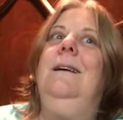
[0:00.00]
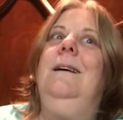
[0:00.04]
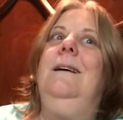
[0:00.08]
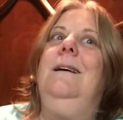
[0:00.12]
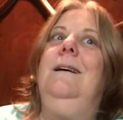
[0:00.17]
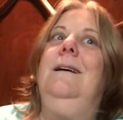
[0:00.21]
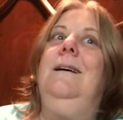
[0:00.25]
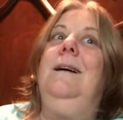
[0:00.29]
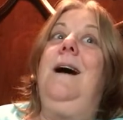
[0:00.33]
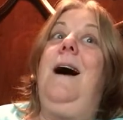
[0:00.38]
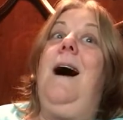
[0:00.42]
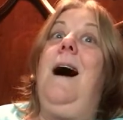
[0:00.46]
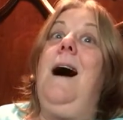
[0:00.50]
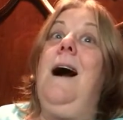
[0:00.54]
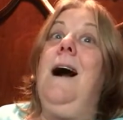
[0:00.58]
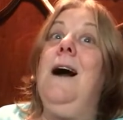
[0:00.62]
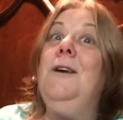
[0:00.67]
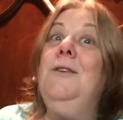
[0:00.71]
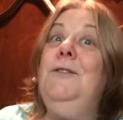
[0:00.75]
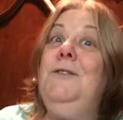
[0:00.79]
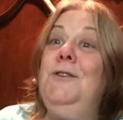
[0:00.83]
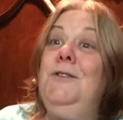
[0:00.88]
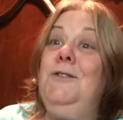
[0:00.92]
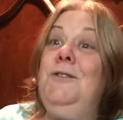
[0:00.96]
uh,
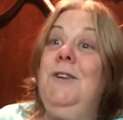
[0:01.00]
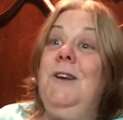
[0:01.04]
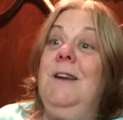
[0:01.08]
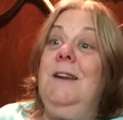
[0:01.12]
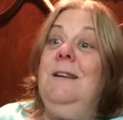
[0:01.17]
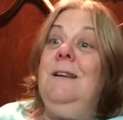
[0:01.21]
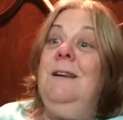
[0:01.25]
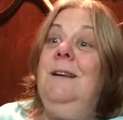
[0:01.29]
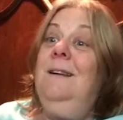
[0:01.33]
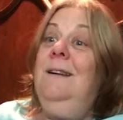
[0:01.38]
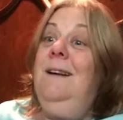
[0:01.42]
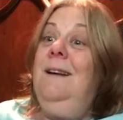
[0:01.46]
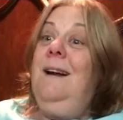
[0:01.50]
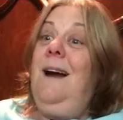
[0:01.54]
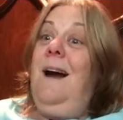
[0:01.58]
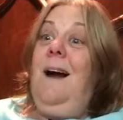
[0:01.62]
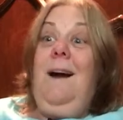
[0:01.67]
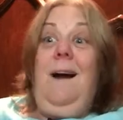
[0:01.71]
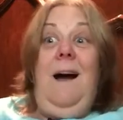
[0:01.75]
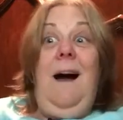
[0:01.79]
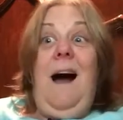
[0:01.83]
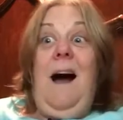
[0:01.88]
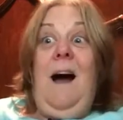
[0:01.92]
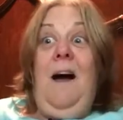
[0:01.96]
oxygen
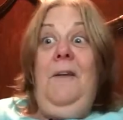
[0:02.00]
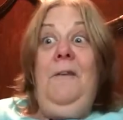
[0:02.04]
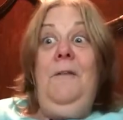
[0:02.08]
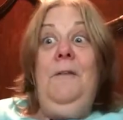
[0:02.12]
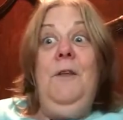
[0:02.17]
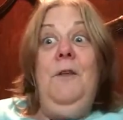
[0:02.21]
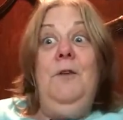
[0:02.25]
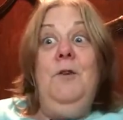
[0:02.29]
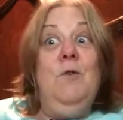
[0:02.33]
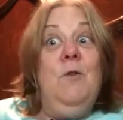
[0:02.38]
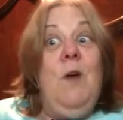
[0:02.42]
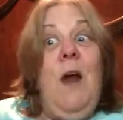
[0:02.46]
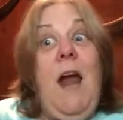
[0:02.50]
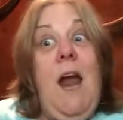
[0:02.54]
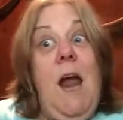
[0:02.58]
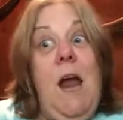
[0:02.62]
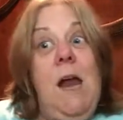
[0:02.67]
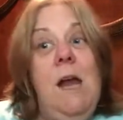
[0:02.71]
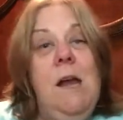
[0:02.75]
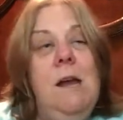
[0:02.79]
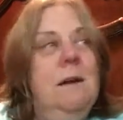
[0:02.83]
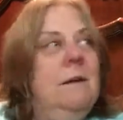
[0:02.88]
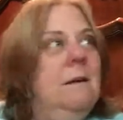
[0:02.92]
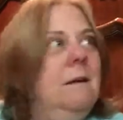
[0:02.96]
on the
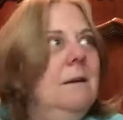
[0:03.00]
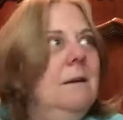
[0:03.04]
train.